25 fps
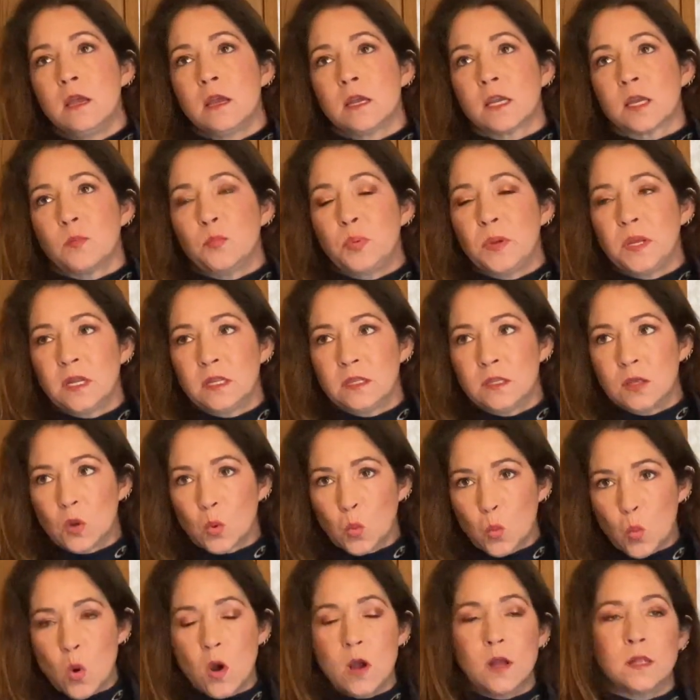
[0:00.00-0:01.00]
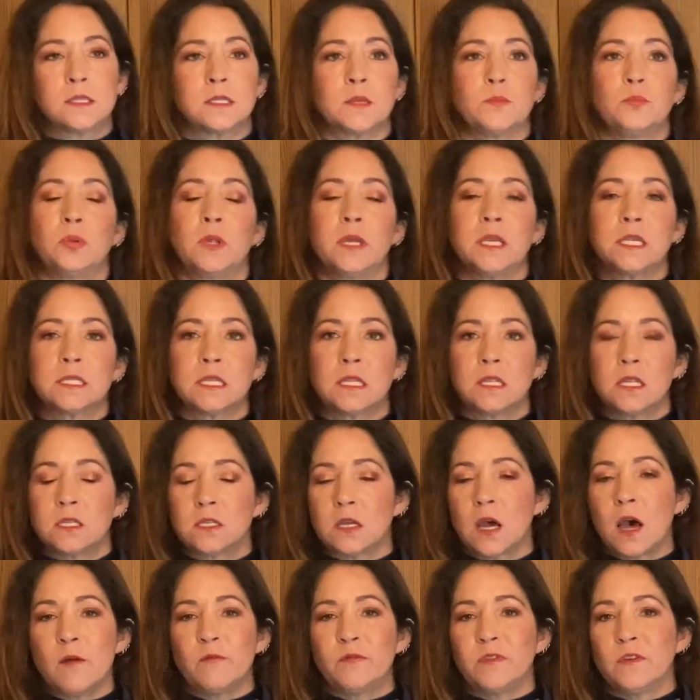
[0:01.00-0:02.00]
Competed there once and placed in the
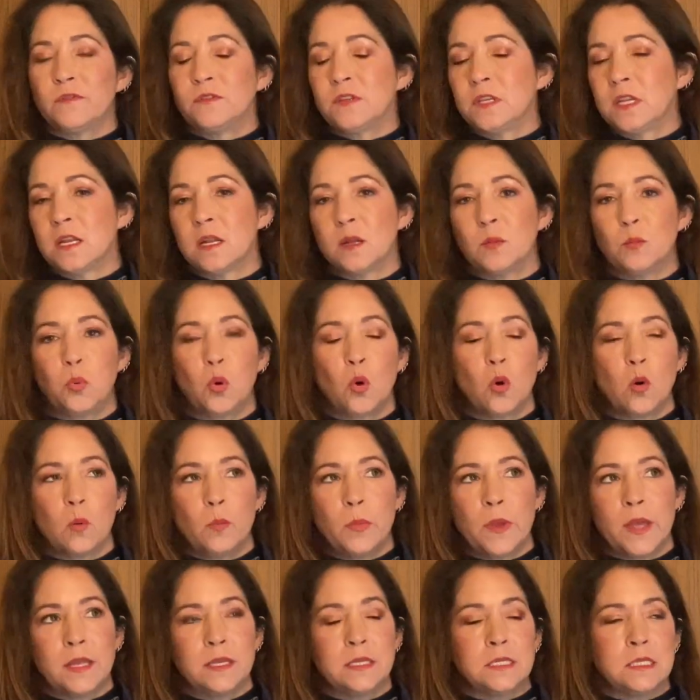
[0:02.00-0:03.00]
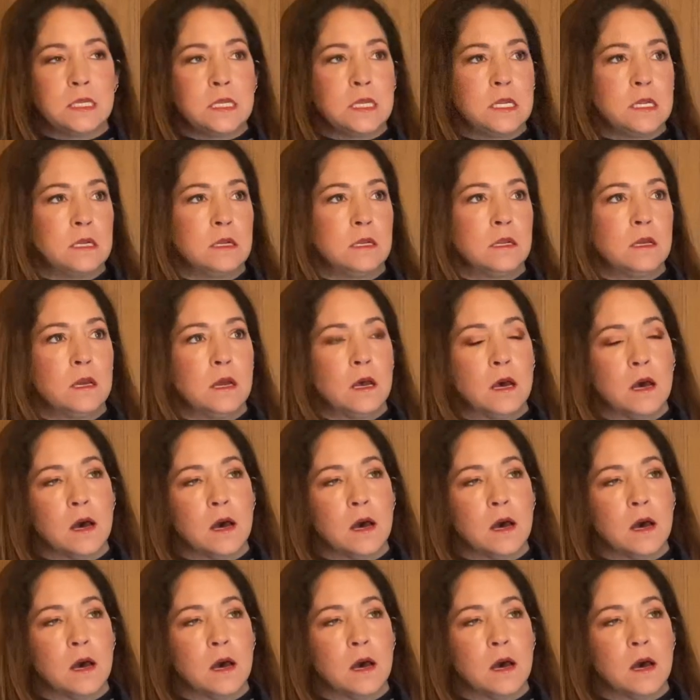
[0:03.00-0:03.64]
top 15 in pole bending.